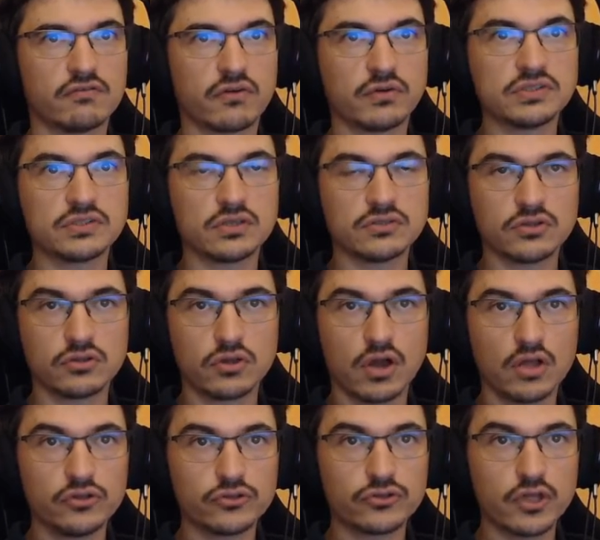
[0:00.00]
For instance,
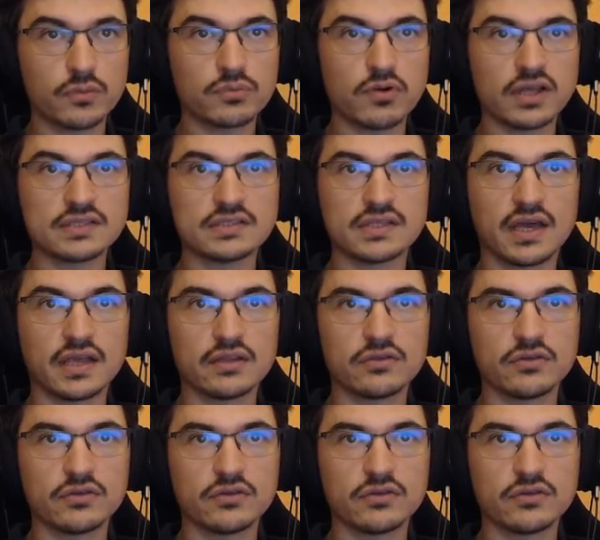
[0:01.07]
on the top right side,